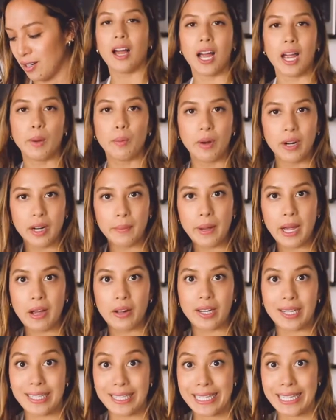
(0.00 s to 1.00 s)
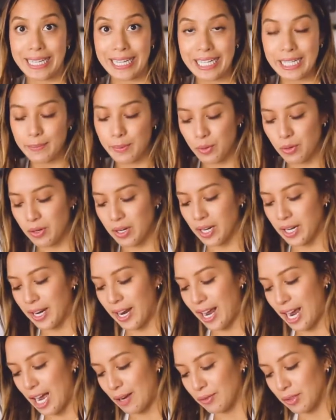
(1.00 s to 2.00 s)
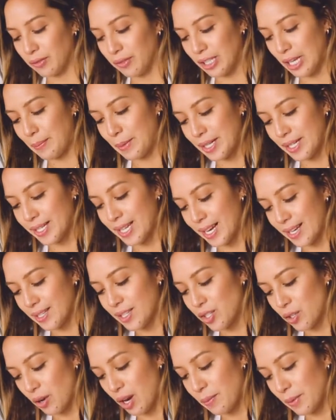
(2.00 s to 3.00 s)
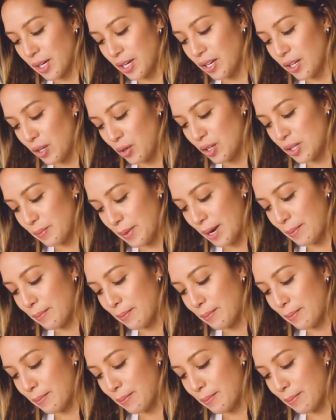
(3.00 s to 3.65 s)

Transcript: I want about 1.5 teaspoons of lemon zest, so I'm going to use my